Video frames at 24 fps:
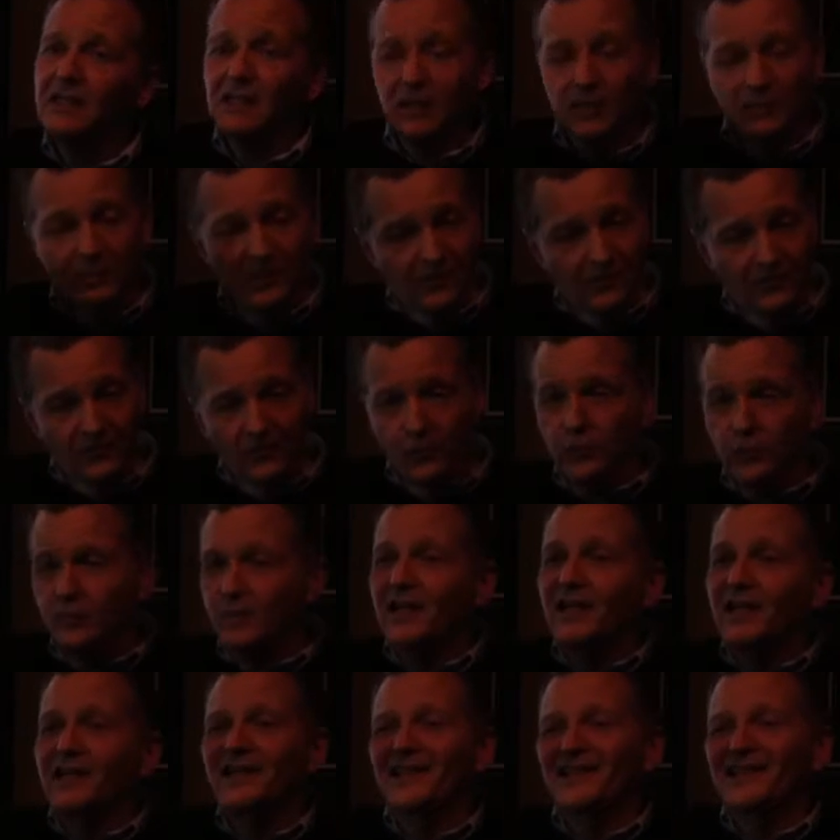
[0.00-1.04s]
there'll be a full
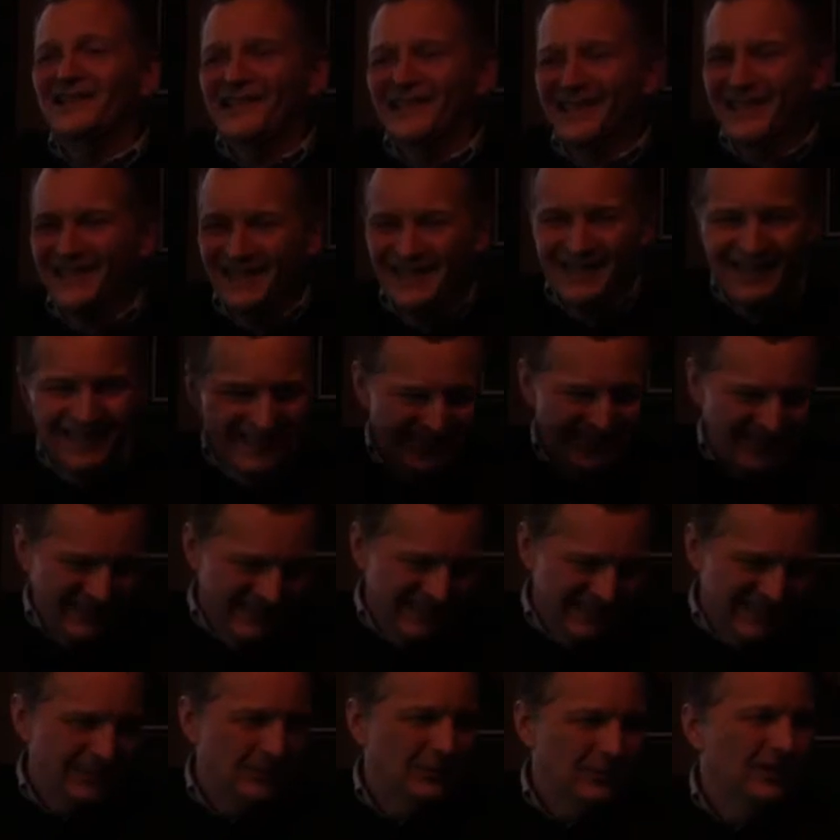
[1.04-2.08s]
page
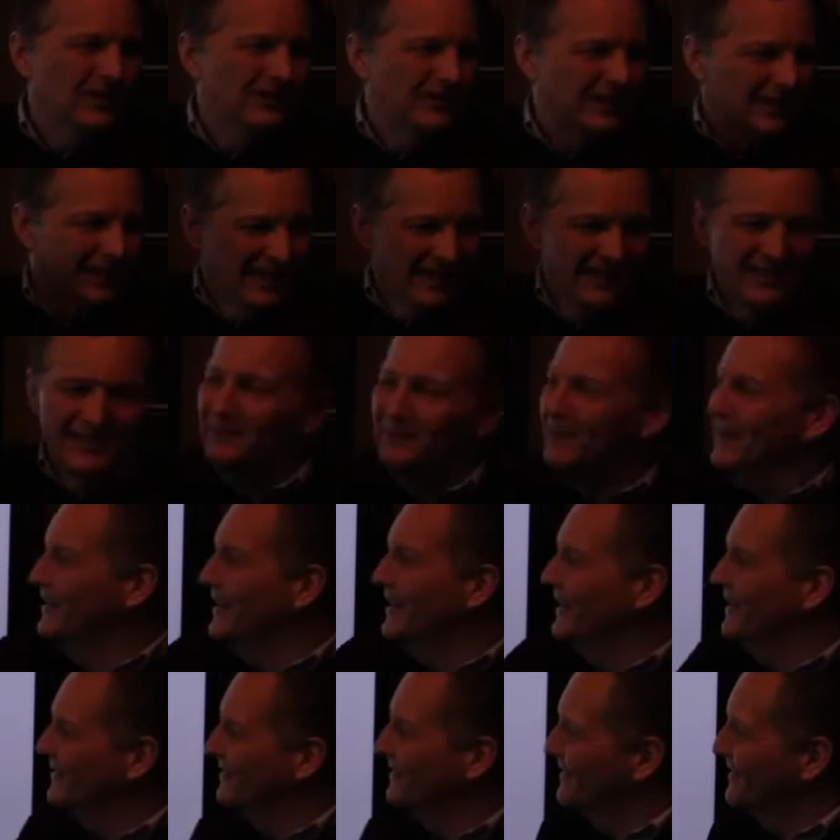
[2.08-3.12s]
listing what that
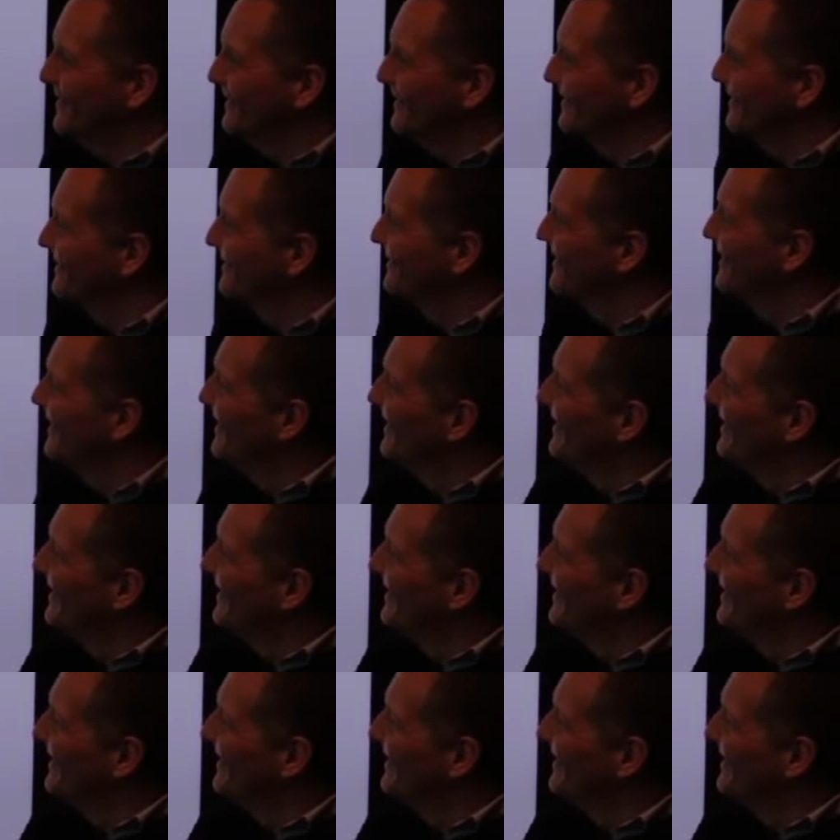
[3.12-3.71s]
expectation is.